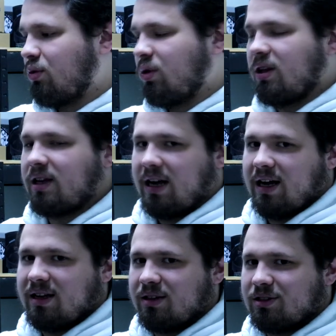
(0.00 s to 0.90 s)
really
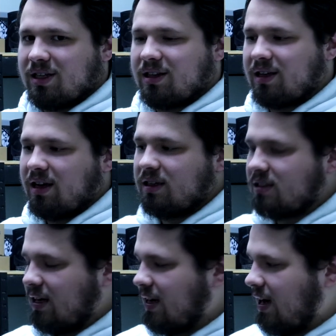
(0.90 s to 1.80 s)
hot inside the
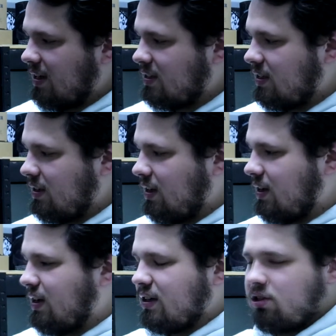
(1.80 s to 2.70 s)
case and I didn't
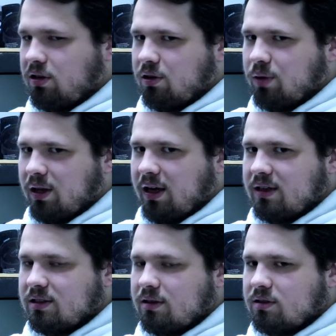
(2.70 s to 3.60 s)
initially
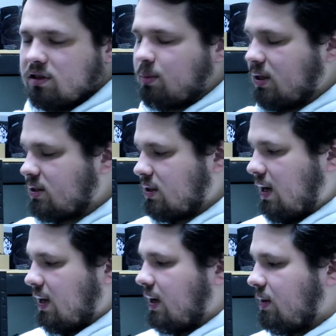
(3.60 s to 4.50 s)
realize it just by
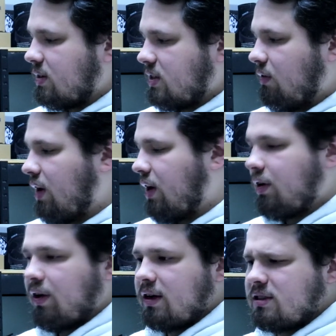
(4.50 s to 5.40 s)
slotting in the
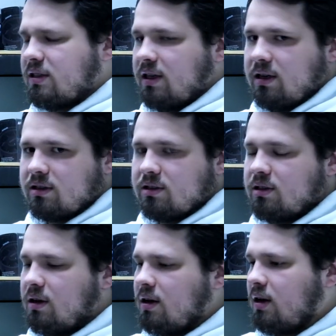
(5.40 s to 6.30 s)
7900 XTX